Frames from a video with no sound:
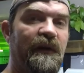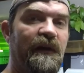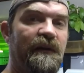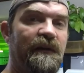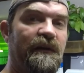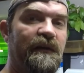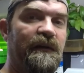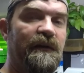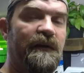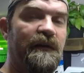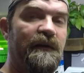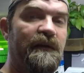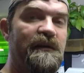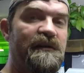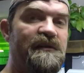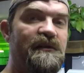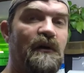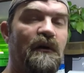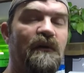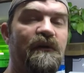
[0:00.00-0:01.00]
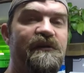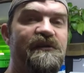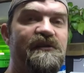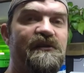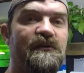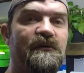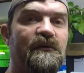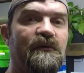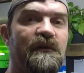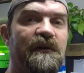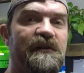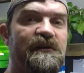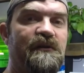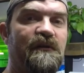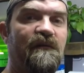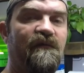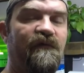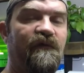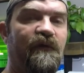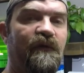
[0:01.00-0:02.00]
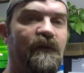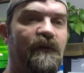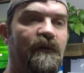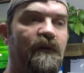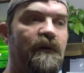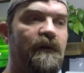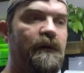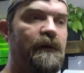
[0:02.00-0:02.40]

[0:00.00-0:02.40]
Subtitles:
And this also is good for